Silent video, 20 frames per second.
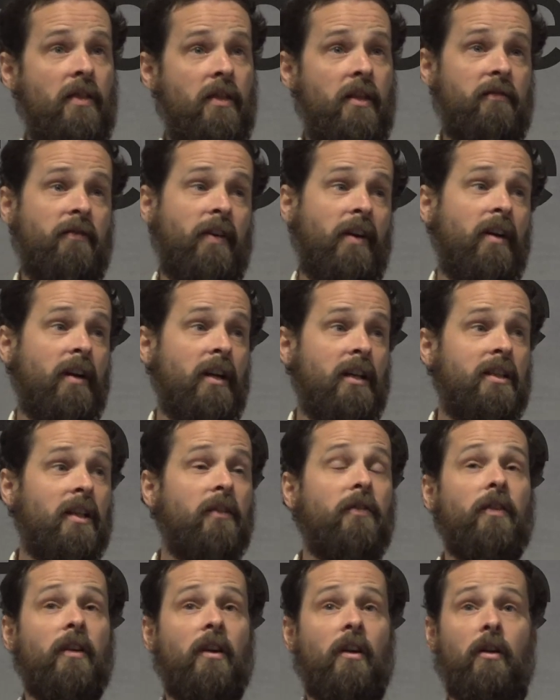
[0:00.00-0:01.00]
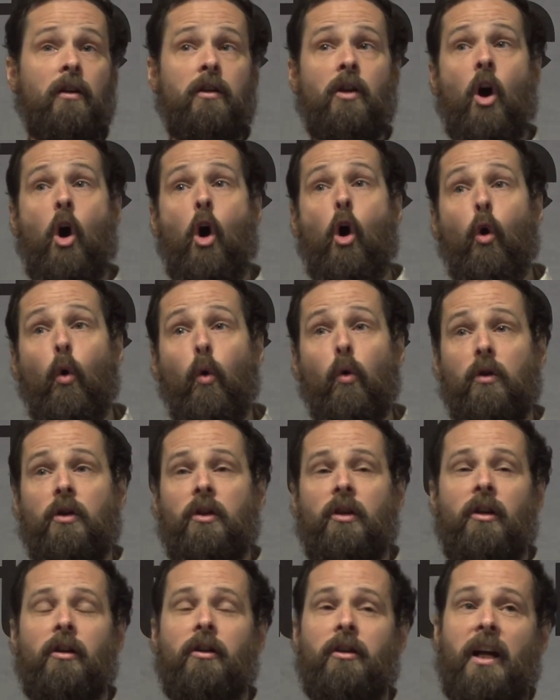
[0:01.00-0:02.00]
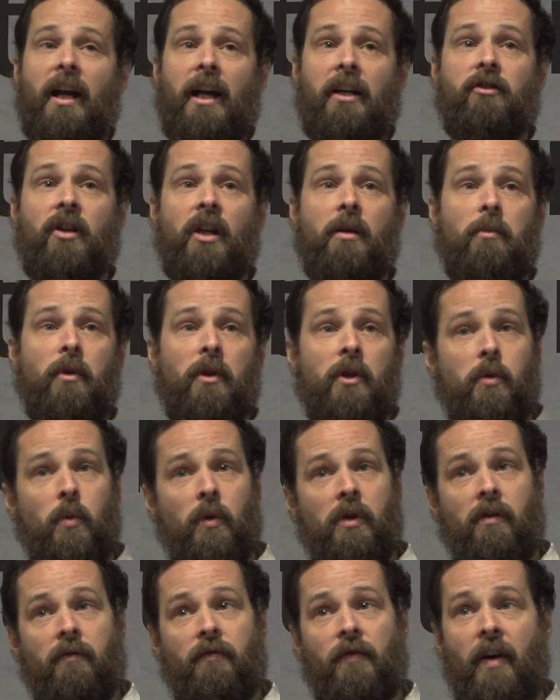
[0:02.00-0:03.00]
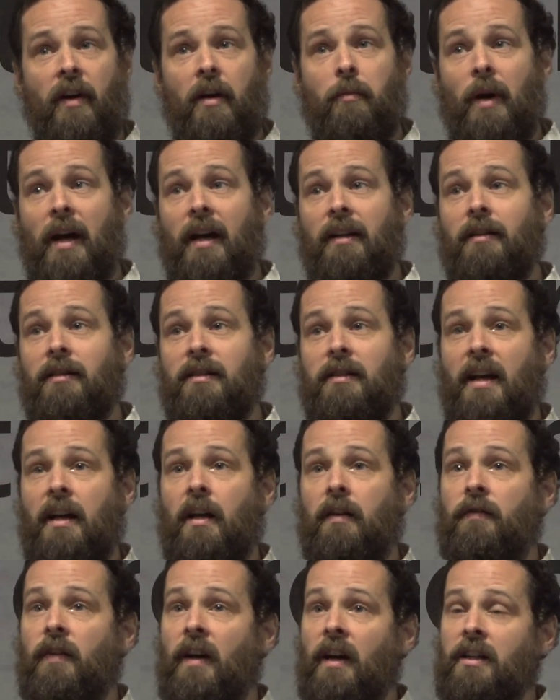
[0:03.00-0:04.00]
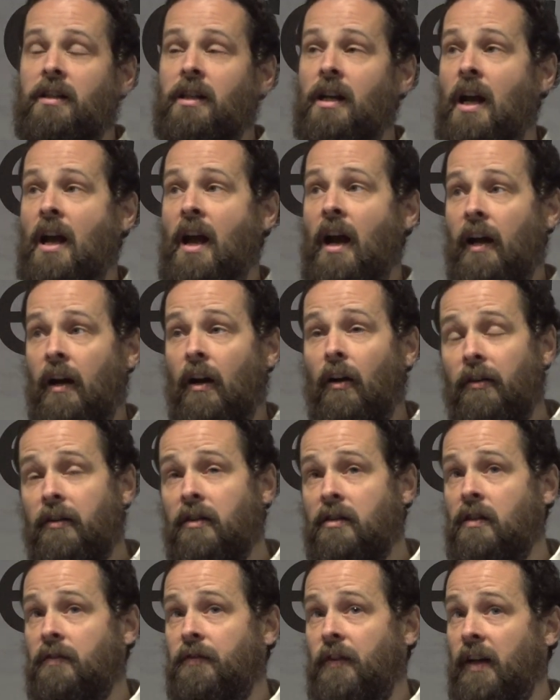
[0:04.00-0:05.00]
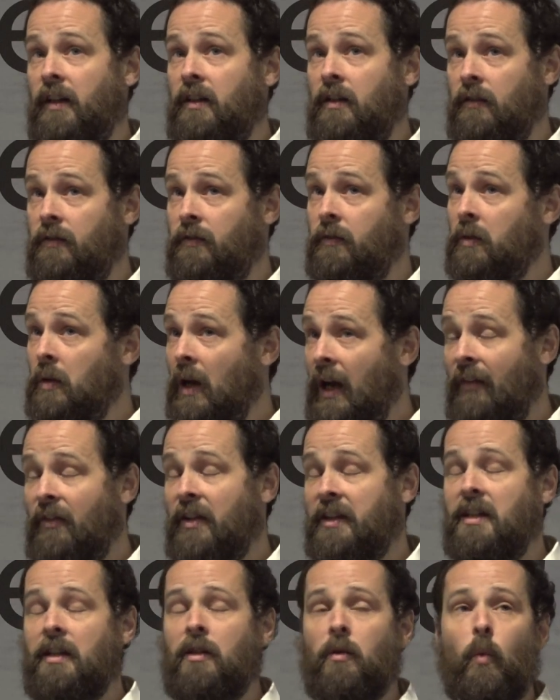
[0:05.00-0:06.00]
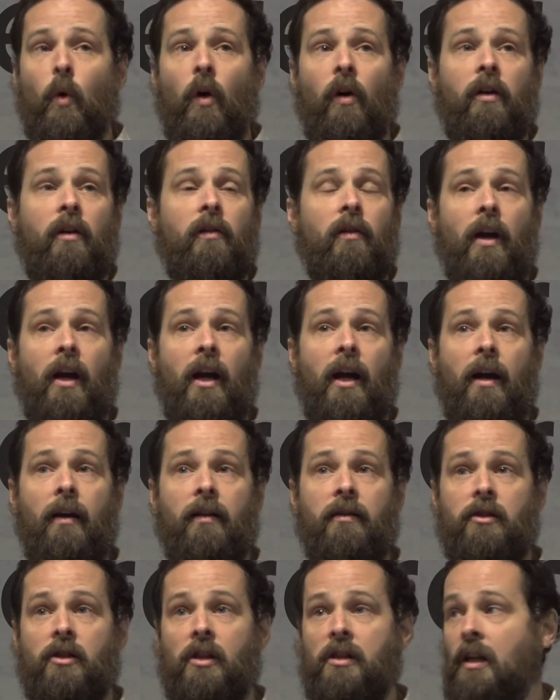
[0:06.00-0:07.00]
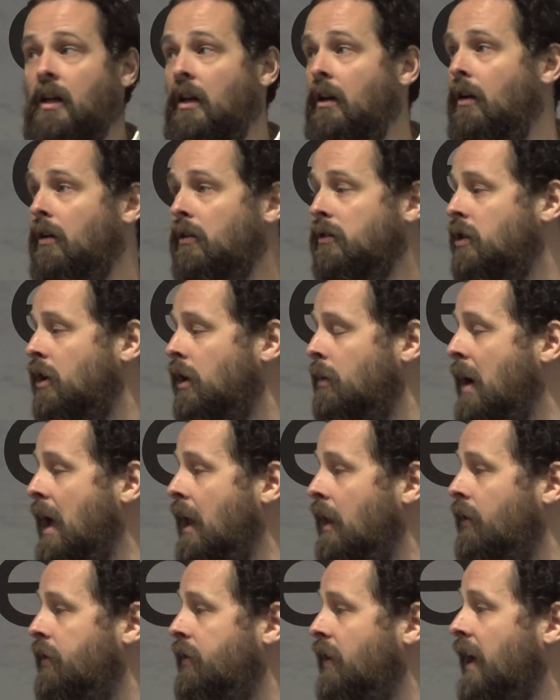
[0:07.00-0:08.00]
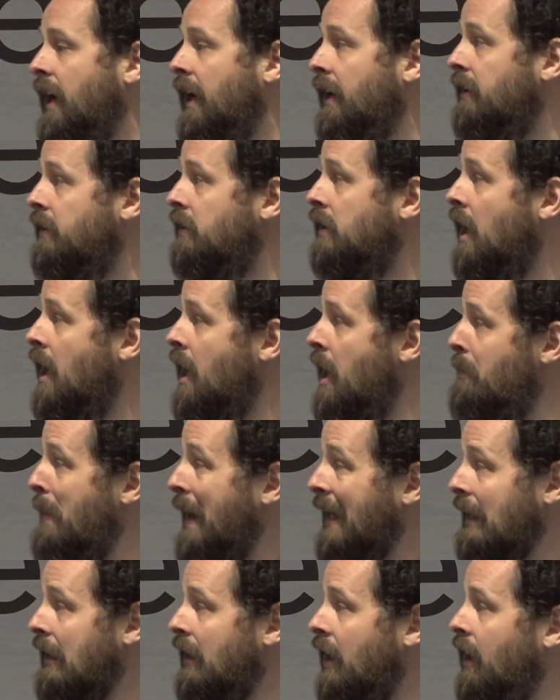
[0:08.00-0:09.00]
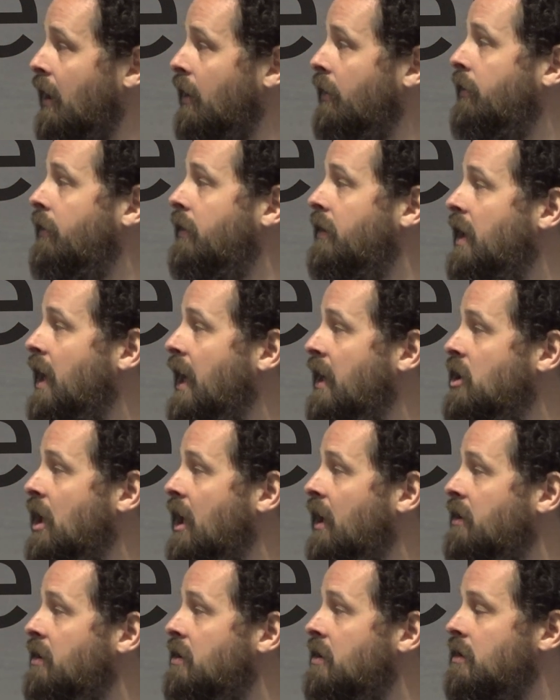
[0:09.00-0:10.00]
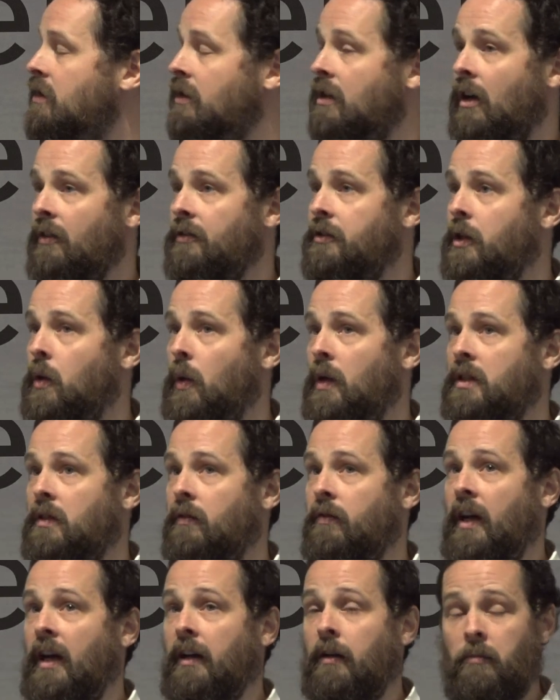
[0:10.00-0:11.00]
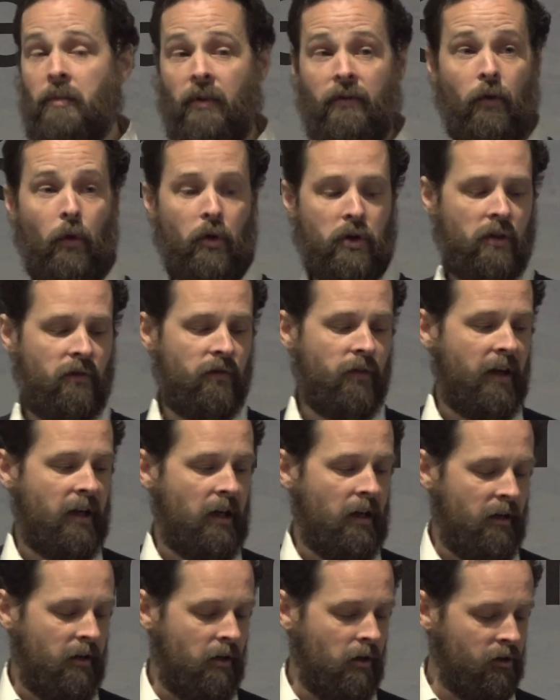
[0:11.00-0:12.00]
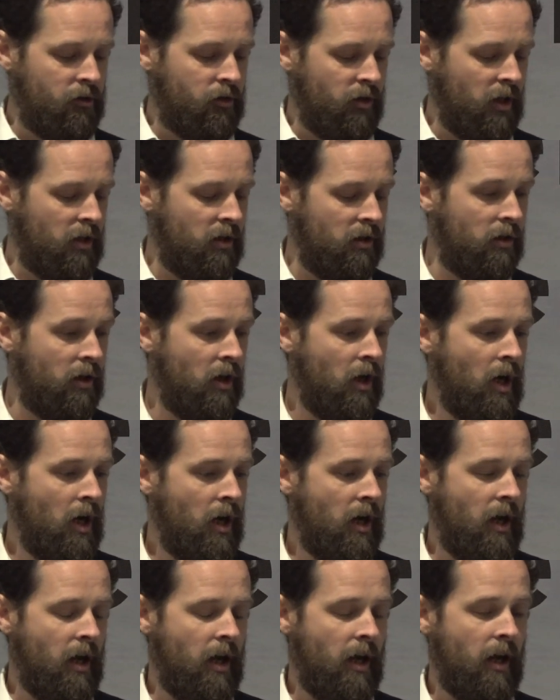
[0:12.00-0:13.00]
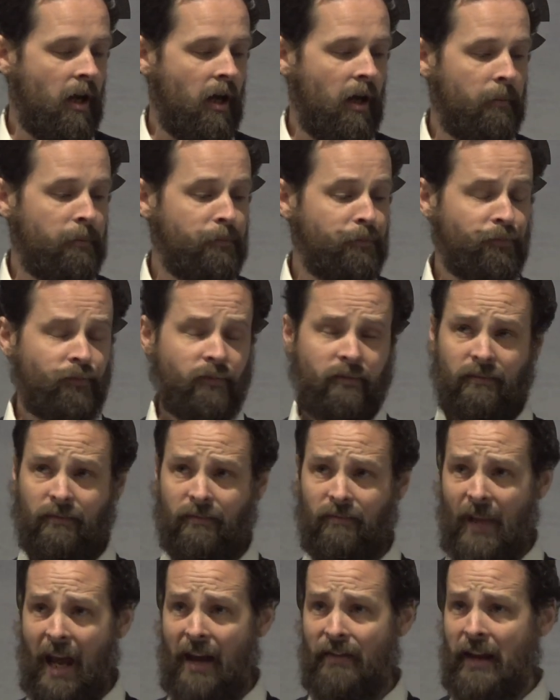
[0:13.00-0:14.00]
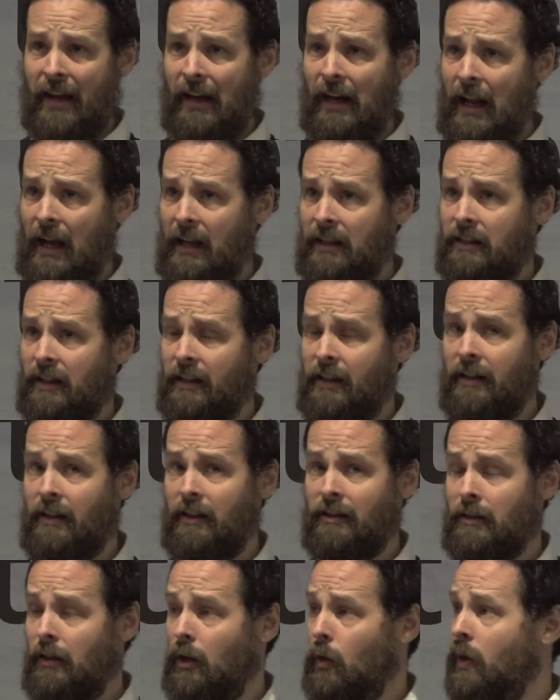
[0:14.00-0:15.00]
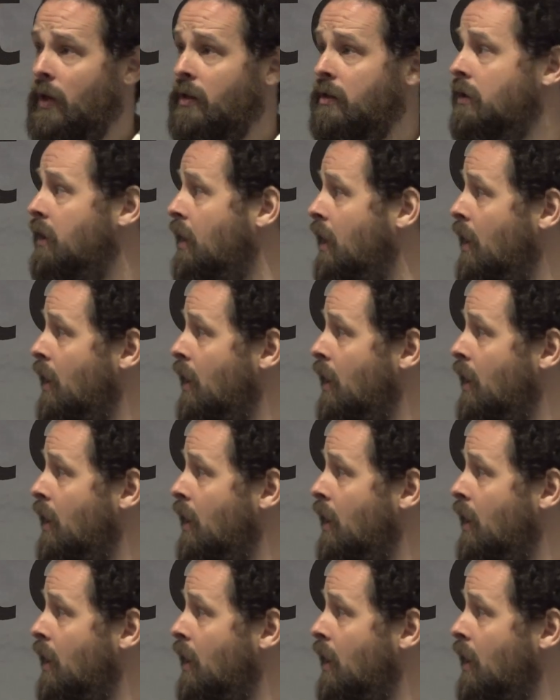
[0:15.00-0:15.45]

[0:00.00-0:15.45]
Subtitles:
the very difficult older treatments, which have very bad side effects and aren't as effective, and they didn't work. And she's had long-term health and mental health challenges as a consequence of that before she finally got treated. And then lastly, there's Lewis,